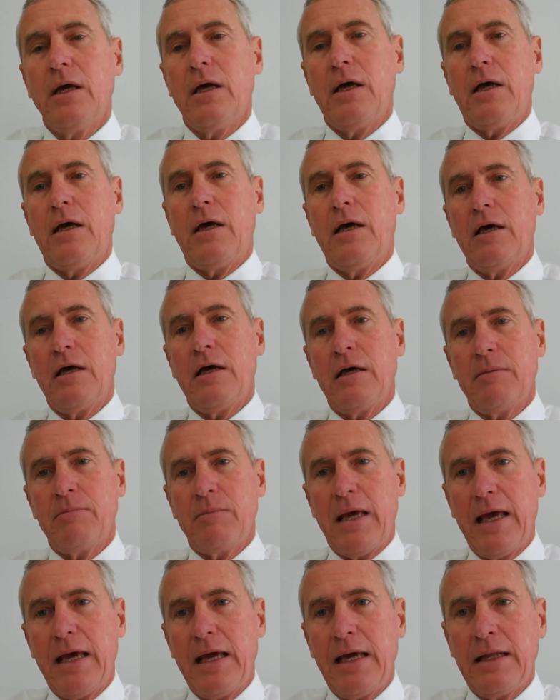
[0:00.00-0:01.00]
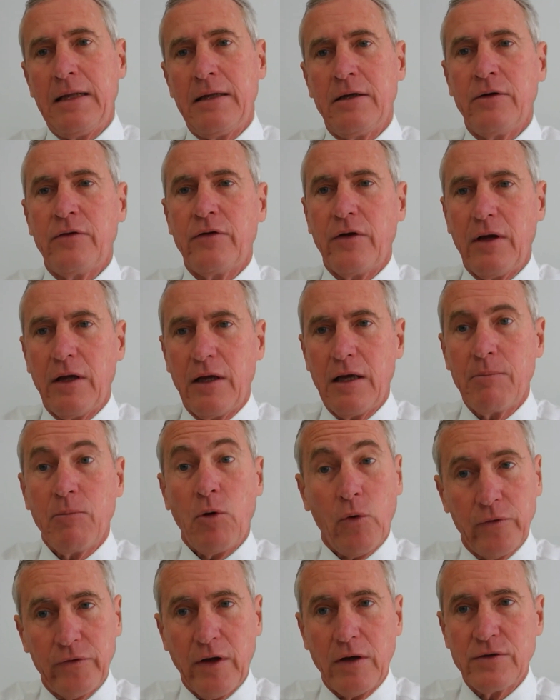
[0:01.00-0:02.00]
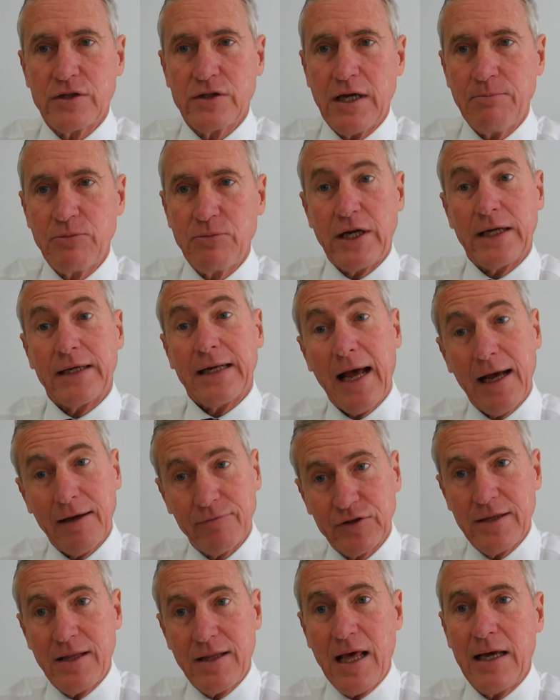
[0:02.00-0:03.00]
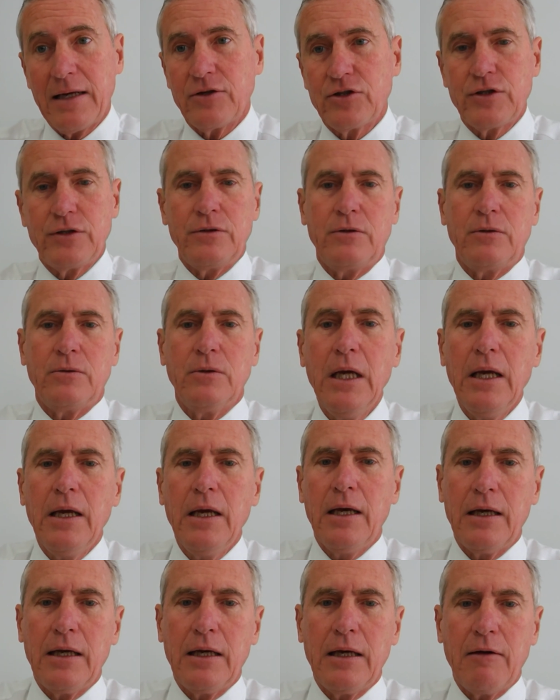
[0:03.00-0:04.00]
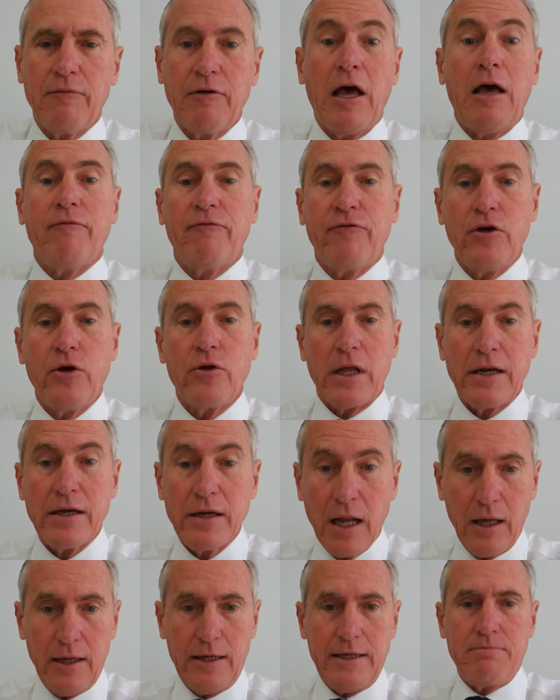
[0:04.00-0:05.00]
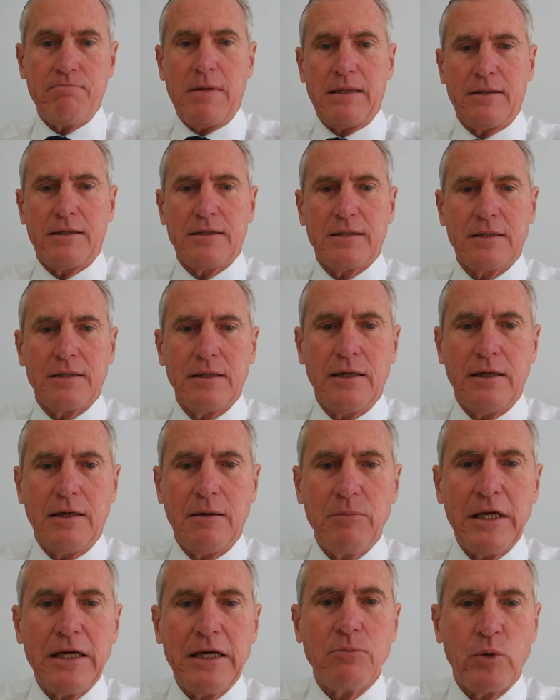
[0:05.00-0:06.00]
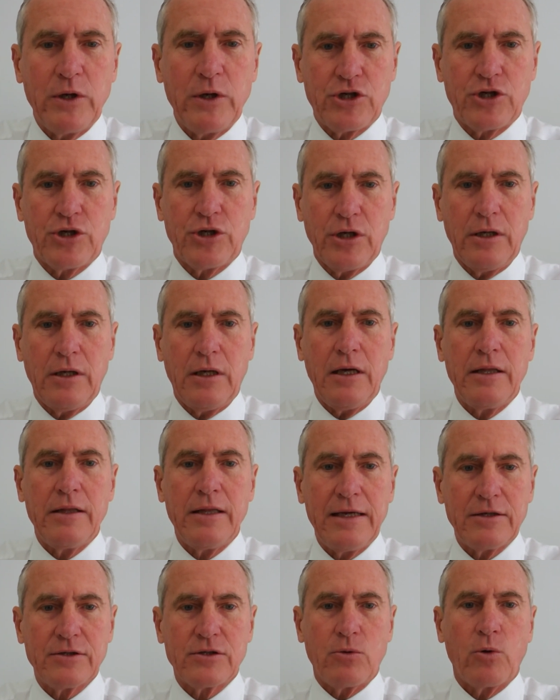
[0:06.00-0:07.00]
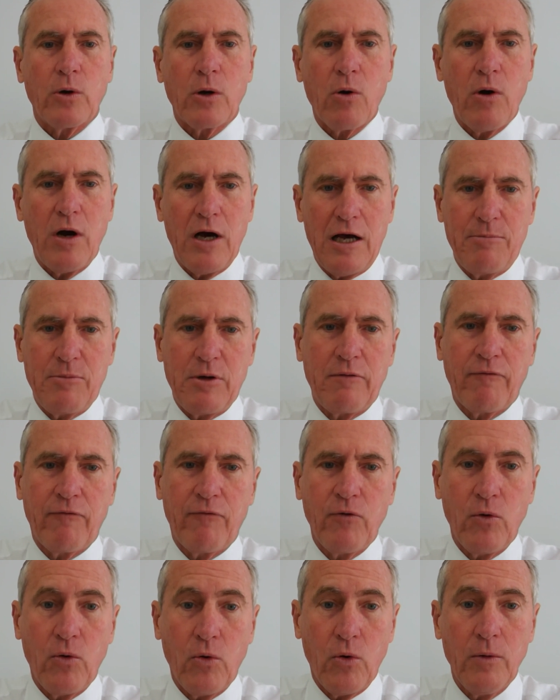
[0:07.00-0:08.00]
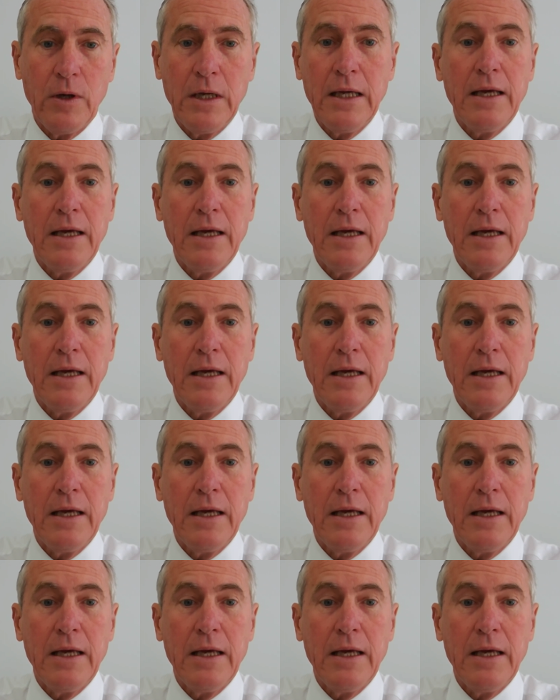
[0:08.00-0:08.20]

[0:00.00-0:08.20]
and also subject after that to a further 9 months in which there's a requirement for